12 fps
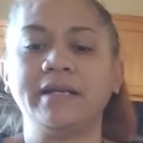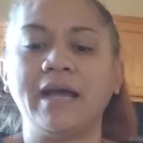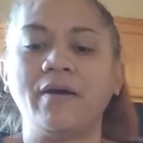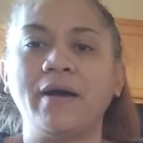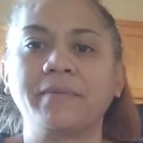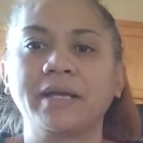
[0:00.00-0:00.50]

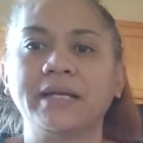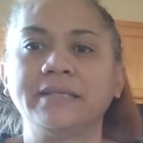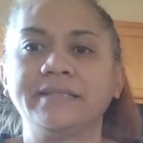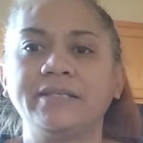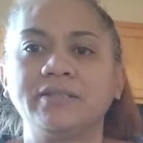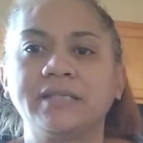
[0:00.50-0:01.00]
Now I'm gonna
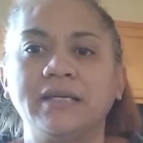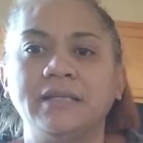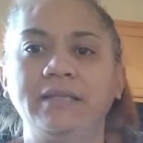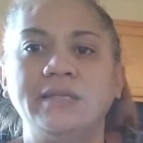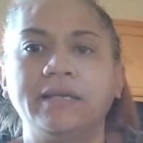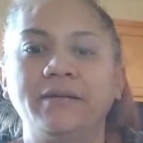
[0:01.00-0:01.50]
tilt it a
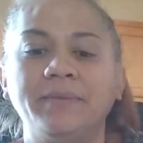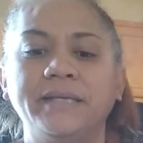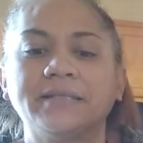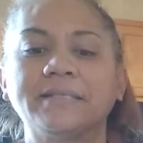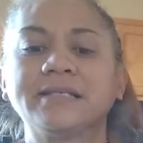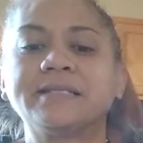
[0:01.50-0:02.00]
little
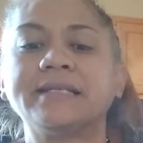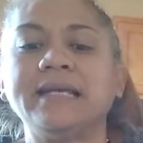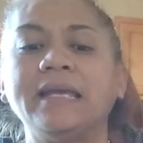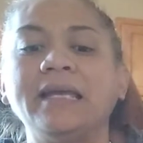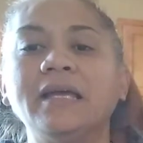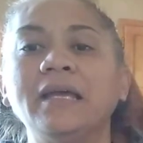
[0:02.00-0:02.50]
bit to
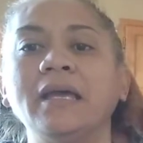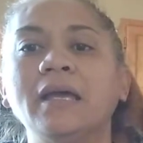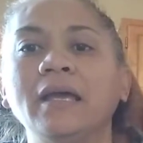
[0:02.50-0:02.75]
see